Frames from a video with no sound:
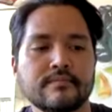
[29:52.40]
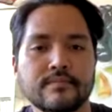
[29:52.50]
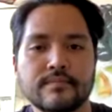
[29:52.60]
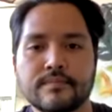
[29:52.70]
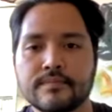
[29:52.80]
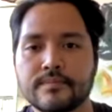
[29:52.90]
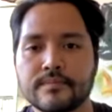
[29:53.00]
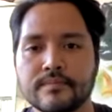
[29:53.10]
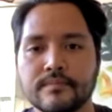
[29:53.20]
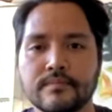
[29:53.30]

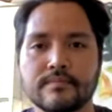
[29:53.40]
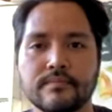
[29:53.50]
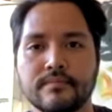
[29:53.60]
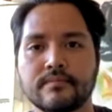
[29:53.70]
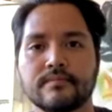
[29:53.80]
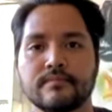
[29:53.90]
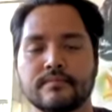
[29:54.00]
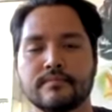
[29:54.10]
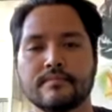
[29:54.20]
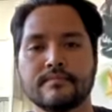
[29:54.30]

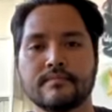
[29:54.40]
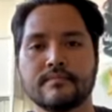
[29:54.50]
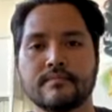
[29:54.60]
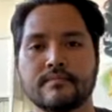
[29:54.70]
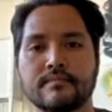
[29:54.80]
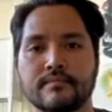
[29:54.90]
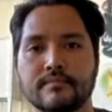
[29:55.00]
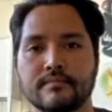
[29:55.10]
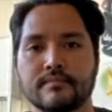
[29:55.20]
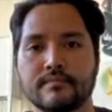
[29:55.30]

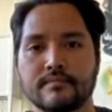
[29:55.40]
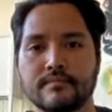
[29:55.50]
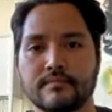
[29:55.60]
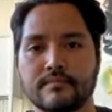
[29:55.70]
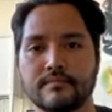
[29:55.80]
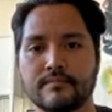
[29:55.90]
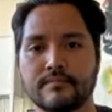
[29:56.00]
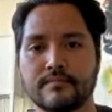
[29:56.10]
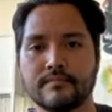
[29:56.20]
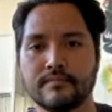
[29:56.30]

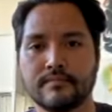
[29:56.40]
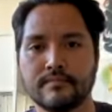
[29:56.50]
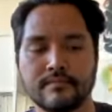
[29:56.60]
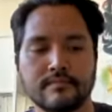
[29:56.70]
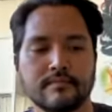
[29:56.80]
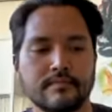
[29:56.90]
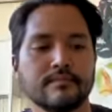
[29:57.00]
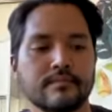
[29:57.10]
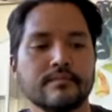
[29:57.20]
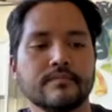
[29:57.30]

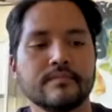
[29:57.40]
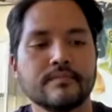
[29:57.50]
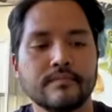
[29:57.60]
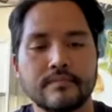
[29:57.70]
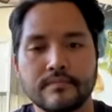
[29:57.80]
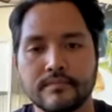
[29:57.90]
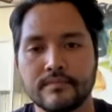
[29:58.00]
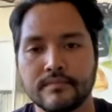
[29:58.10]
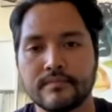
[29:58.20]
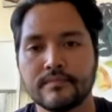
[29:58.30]

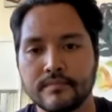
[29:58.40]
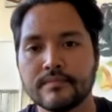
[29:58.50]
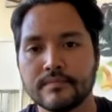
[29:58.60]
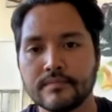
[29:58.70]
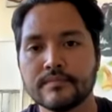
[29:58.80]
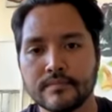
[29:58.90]
The person shown says nothing.